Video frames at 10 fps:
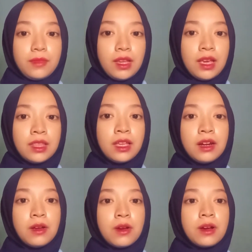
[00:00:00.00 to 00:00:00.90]
And
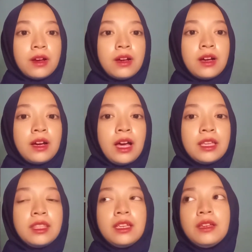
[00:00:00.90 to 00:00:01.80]
then
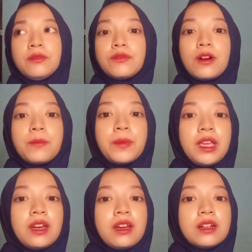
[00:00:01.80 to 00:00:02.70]
I think for
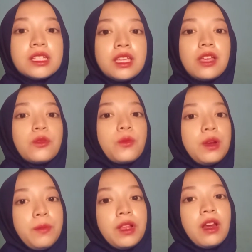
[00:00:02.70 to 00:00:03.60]
beginners it
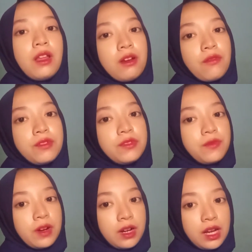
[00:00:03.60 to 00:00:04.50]
will be a lot of
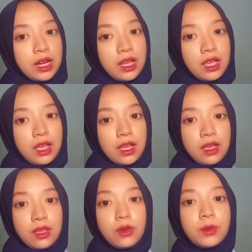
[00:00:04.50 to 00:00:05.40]
different.
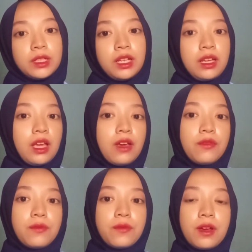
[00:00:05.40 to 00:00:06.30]
You
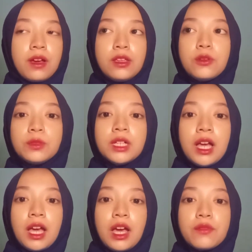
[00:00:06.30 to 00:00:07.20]

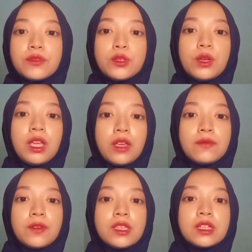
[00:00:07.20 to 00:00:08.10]
have to
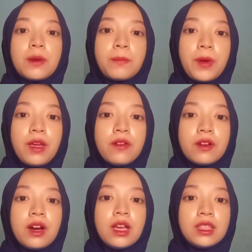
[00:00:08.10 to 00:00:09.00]
give each a
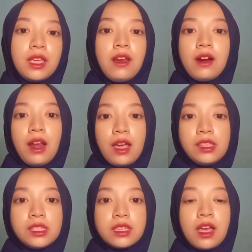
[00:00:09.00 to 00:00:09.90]
pair their
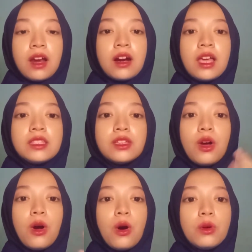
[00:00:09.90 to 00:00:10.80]
lines. Write the
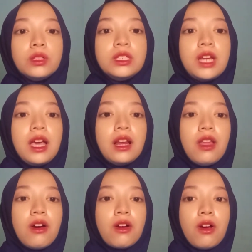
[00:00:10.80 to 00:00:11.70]
whole
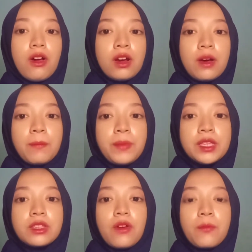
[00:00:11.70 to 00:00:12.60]
dialogue on a
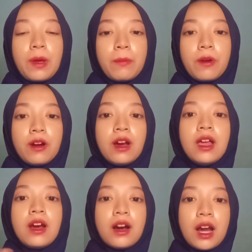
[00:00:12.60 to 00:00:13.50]
piece of paper.
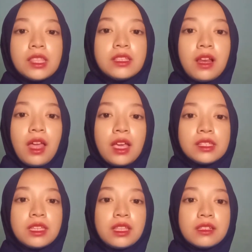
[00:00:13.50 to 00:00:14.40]
Write the
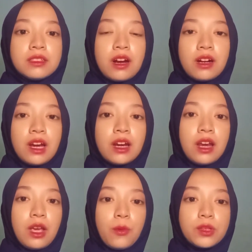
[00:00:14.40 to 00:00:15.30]
lines in the target
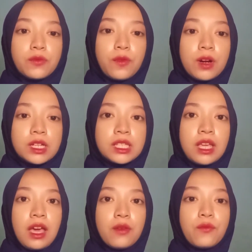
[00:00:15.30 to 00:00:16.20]
language first
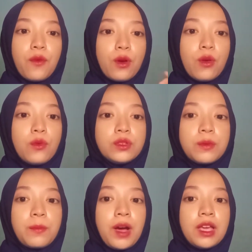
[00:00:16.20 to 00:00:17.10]
and followed
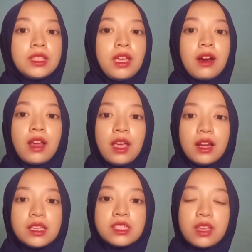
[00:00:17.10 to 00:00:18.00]
by their
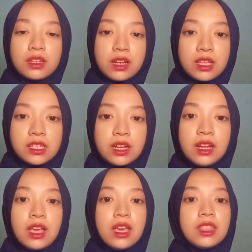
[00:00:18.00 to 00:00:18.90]
English translation.
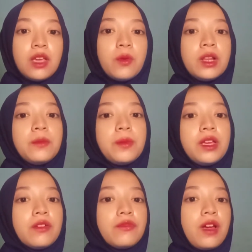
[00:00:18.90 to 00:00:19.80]
They will
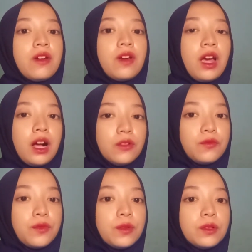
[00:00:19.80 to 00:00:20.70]
be very
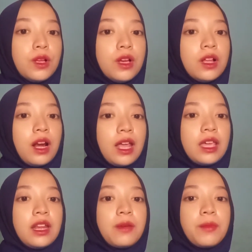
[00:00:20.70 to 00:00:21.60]
helpful,
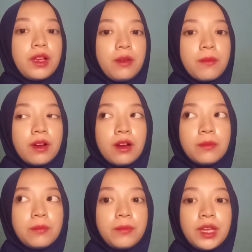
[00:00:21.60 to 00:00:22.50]
letting
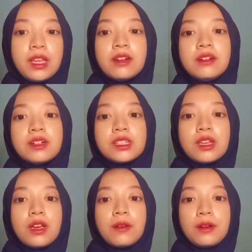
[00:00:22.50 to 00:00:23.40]
beginners
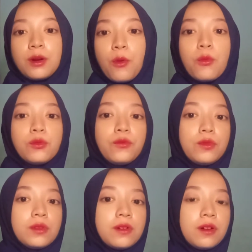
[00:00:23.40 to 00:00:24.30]
know
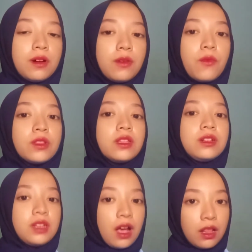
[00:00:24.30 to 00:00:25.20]
what the
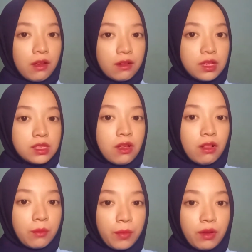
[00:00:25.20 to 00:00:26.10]
dialogue is
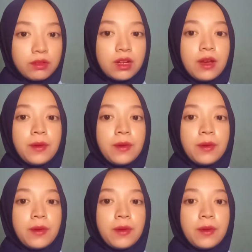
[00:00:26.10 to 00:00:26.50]
all about.